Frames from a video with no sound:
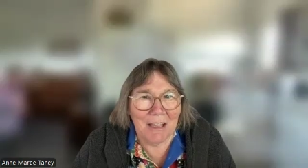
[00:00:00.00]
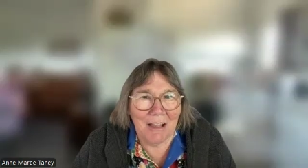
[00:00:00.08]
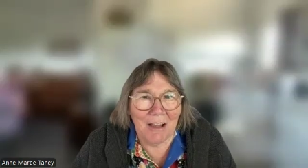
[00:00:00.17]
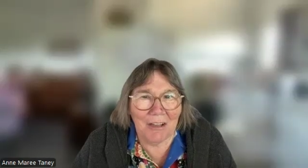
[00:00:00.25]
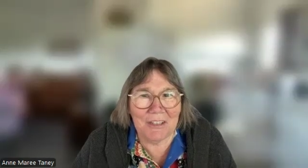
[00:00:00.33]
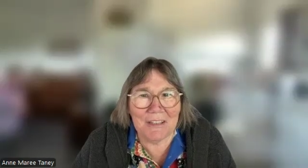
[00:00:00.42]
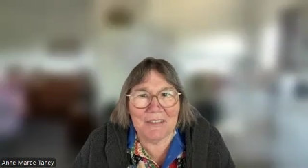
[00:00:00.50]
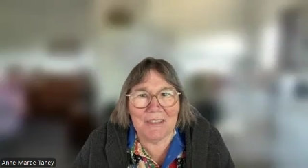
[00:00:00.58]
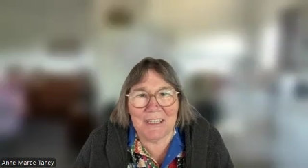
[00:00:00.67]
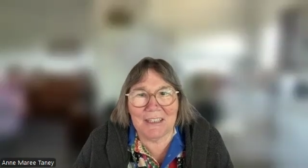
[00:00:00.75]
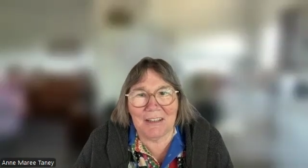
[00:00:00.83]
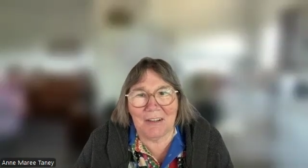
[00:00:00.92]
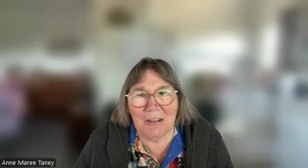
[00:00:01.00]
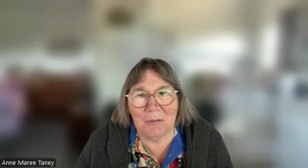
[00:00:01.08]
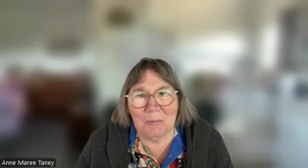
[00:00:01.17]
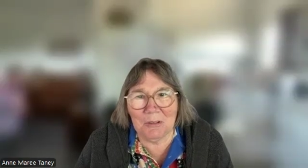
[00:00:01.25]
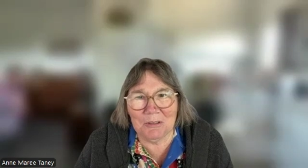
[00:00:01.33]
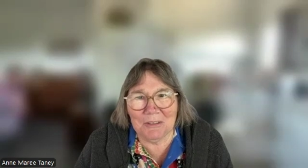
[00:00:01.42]
I did think I
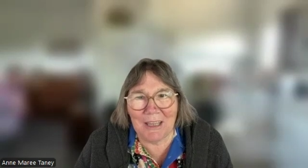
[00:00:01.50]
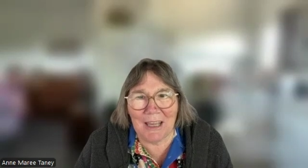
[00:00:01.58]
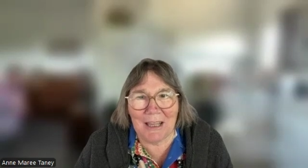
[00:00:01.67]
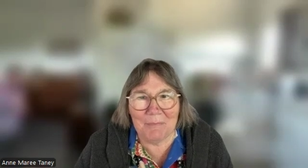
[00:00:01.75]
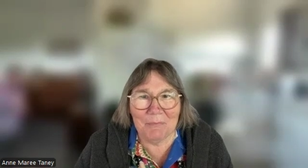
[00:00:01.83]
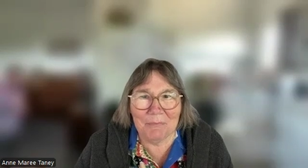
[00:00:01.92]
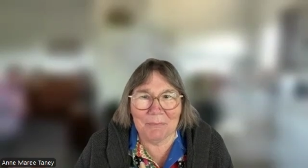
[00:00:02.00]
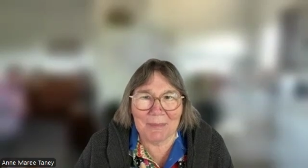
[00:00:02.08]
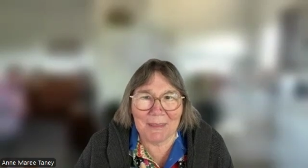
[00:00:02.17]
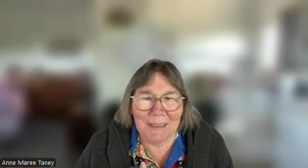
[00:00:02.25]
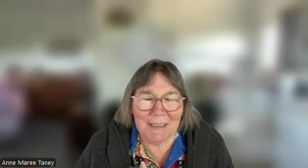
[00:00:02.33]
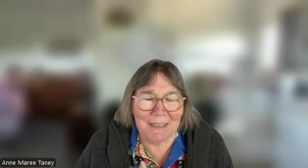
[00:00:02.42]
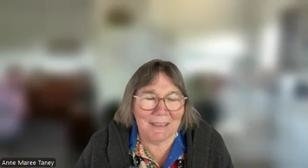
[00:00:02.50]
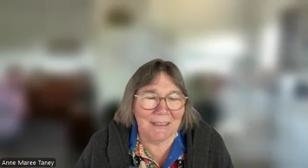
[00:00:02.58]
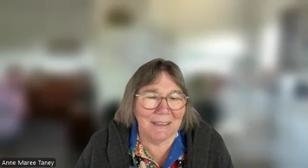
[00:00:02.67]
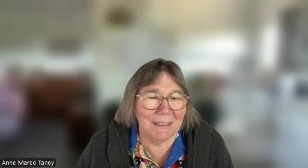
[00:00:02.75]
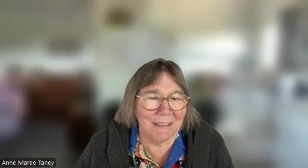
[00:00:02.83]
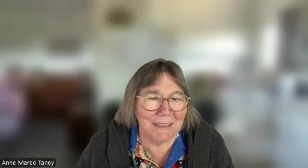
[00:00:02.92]
would
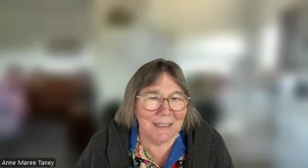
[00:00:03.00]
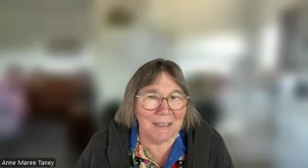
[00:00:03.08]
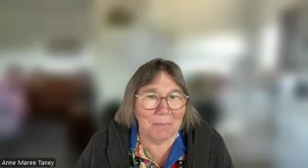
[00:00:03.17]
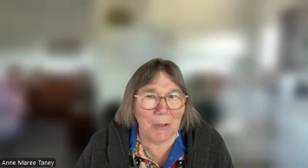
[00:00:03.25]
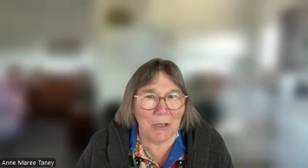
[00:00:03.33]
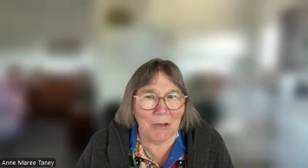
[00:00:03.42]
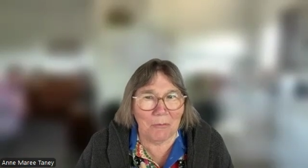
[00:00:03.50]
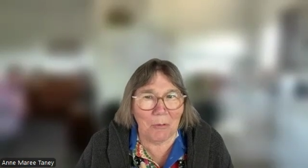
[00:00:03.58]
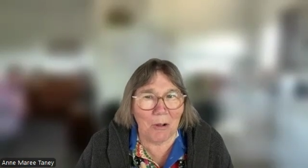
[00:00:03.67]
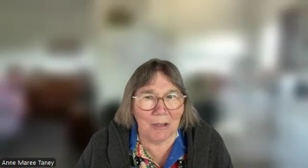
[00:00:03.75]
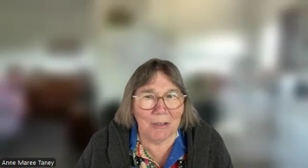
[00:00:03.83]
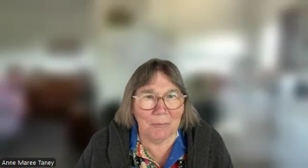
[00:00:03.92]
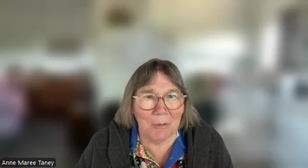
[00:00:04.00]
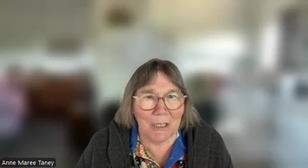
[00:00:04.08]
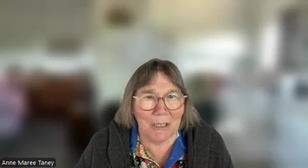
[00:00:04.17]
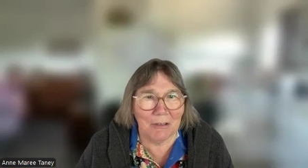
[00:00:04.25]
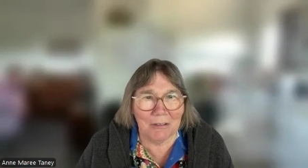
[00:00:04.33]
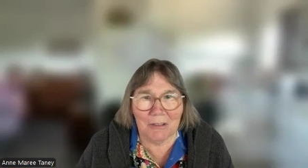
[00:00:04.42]
get a bottle of wine
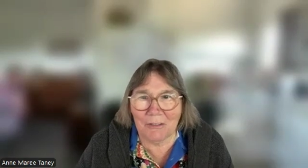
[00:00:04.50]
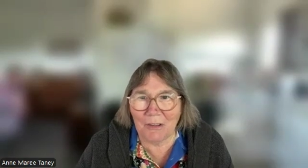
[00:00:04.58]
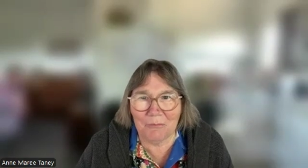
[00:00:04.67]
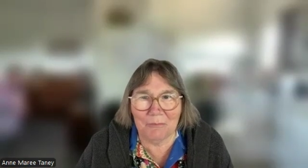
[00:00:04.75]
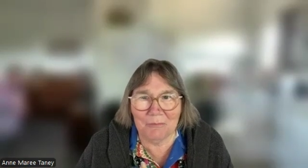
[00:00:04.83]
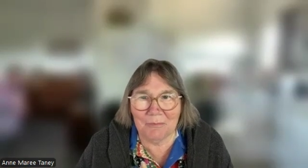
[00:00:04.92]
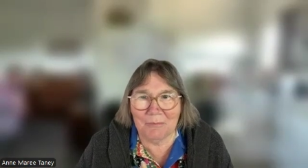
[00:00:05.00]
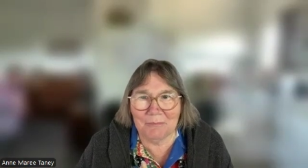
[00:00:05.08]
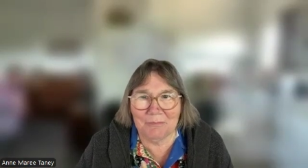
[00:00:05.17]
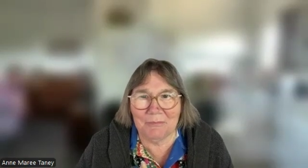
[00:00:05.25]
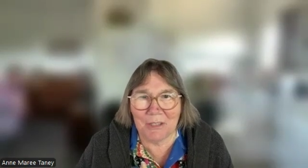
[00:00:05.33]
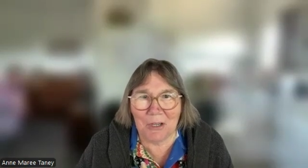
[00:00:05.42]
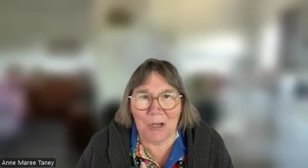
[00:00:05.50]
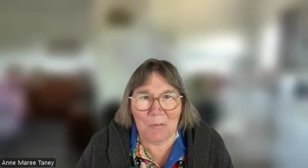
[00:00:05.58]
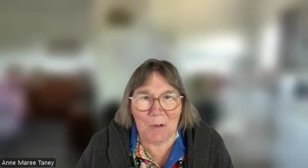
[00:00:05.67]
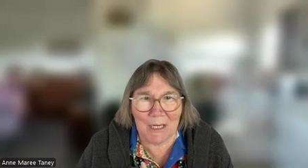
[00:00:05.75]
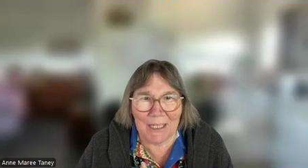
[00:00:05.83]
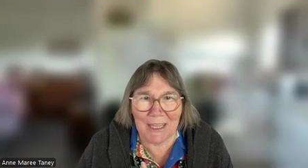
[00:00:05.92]
because I very
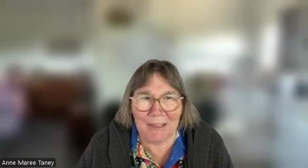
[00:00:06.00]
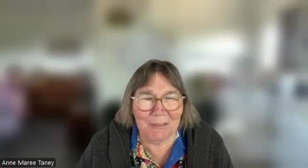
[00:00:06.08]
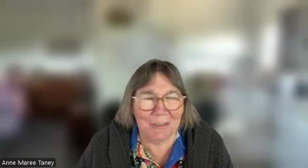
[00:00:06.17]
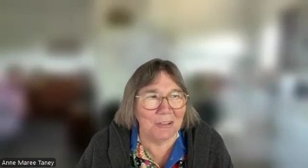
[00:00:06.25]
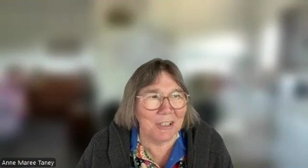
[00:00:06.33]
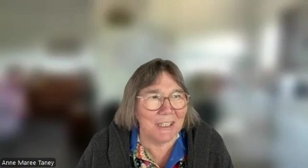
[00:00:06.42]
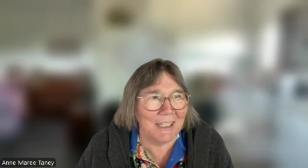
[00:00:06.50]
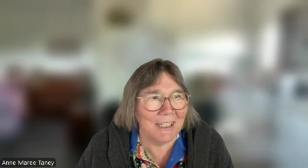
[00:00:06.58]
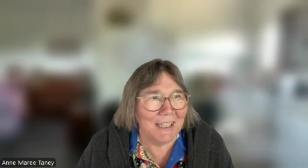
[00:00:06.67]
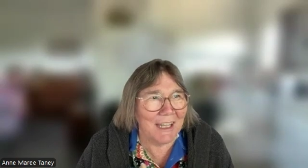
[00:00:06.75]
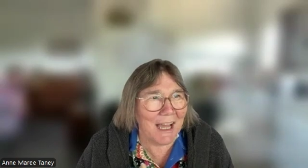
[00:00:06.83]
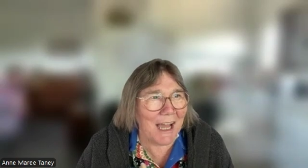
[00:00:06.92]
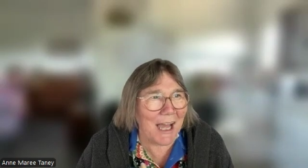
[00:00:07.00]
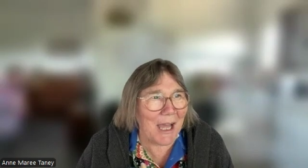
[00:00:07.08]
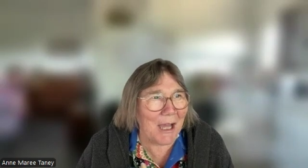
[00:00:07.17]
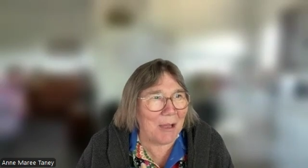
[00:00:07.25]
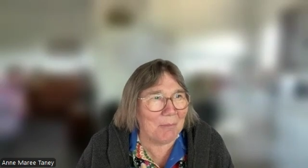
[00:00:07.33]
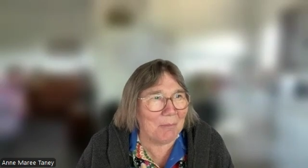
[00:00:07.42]
rarely have a drink.
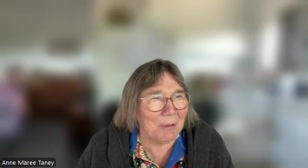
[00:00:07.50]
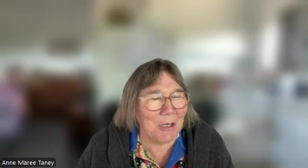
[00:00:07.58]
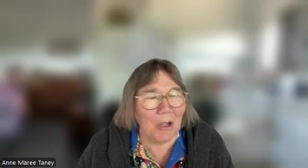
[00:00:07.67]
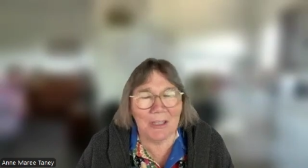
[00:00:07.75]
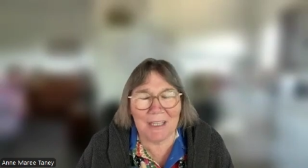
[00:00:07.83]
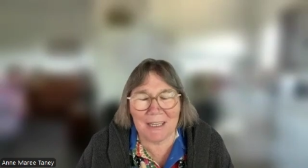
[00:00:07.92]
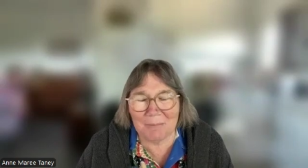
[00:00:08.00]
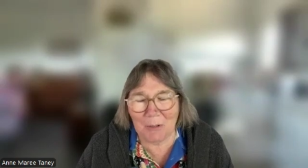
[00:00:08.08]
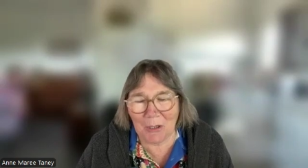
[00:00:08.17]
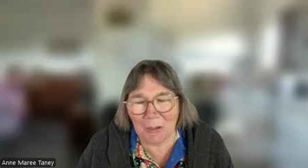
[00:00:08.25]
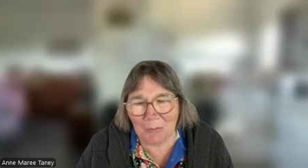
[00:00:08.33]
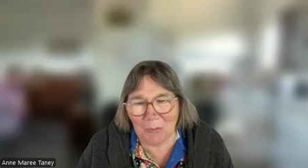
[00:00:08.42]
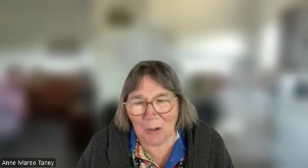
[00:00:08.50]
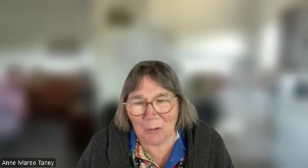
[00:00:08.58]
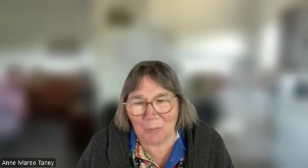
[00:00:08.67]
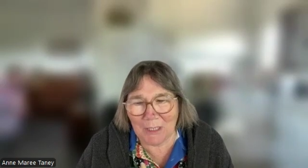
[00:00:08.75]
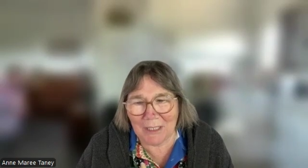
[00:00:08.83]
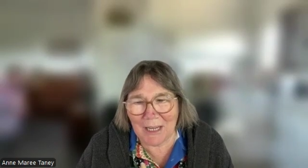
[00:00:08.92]
But I get a bottle of
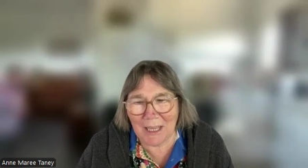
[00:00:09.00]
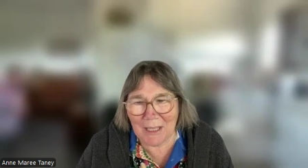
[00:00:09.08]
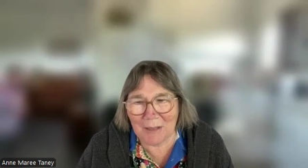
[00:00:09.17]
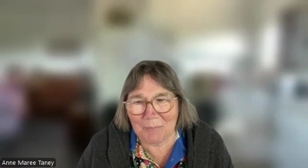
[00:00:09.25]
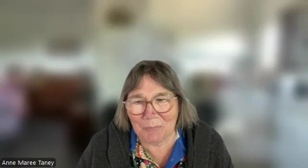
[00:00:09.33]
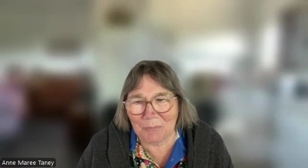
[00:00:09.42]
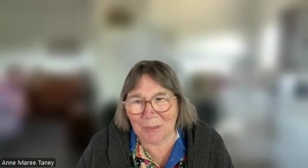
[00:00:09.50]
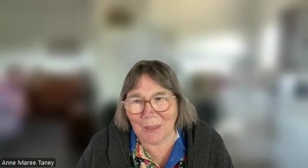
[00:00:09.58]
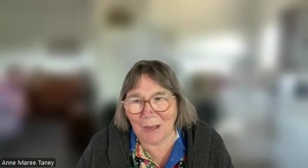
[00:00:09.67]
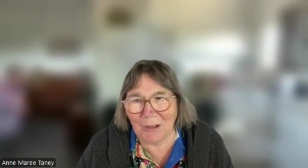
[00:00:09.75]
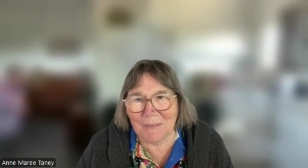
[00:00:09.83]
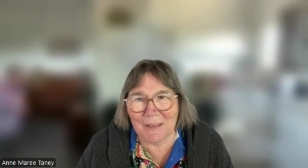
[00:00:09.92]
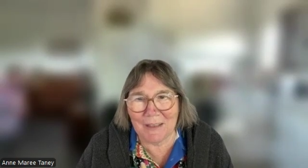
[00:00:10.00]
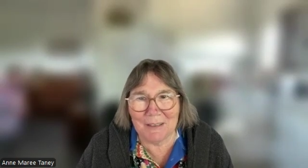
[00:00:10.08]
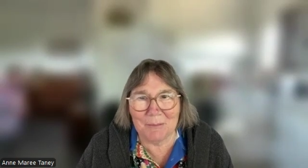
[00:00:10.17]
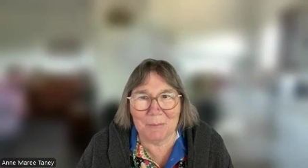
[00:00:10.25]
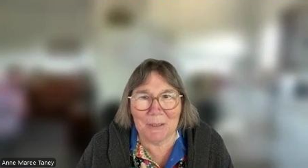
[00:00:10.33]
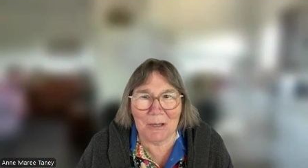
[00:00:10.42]
wine when I sent
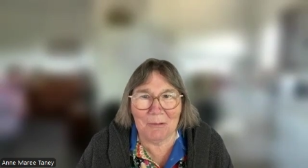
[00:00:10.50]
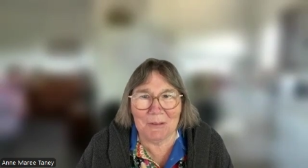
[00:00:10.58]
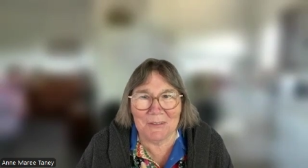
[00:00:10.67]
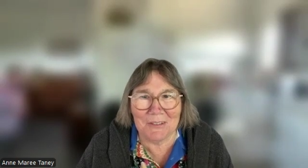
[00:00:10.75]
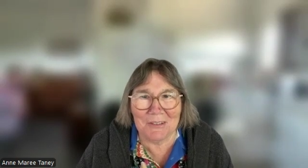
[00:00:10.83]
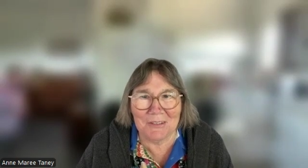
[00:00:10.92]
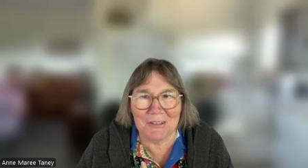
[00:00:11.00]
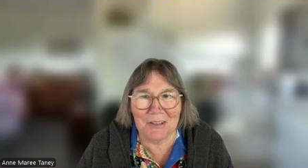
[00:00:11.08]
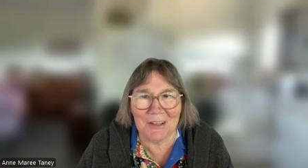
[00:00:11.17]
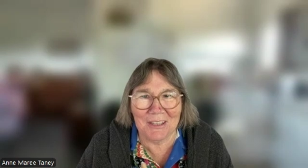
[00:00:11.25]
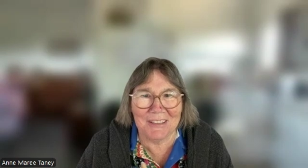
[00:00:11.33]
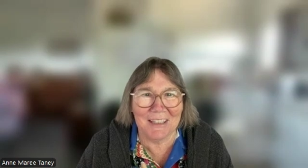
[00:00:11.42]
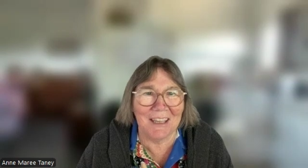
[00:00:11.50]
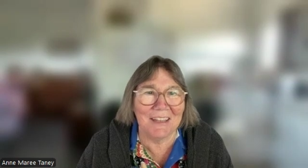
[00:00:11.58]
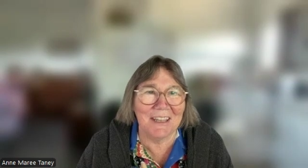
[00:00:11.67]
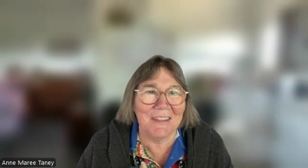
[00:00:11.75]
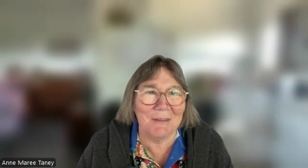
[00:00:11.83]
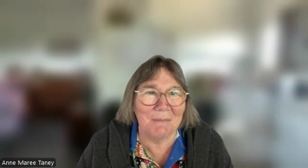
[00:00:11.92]
it, but I was too tired to go
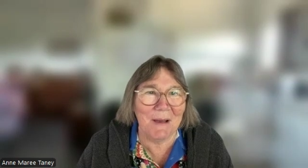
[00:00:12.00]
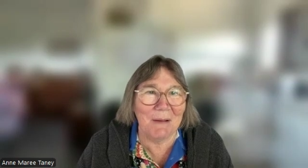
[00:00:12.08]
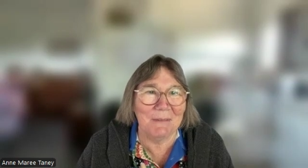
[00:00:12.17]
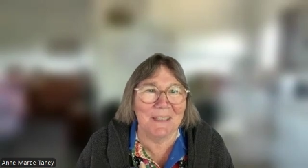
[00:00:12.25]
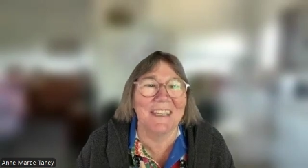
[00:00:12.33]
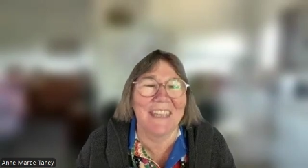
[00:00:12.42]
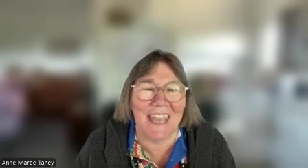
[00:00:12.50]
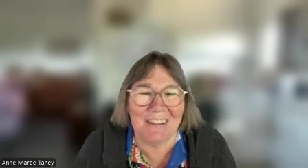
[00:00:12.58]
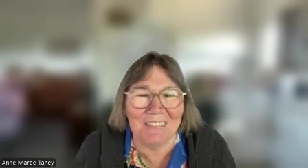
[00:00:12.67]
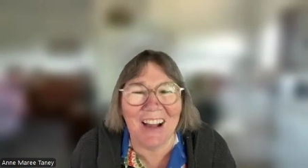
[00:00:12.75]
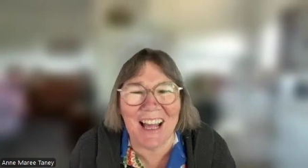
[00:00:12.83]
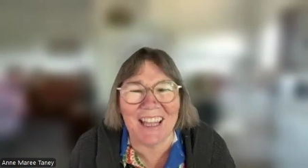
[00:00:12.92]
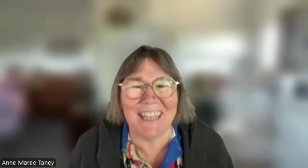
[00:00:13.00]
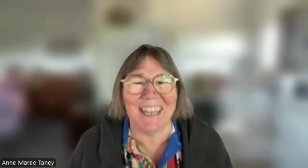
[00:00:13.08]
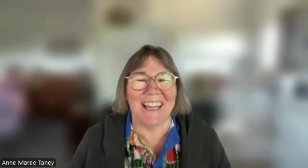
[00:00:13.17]
down the pub and get one.